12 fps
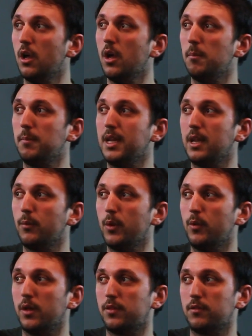meaning we
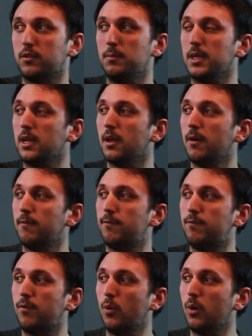want this to be
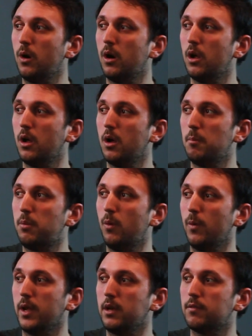
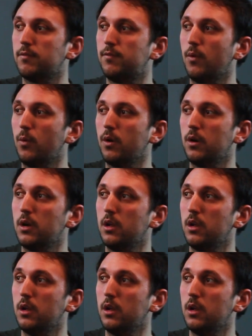4.43752.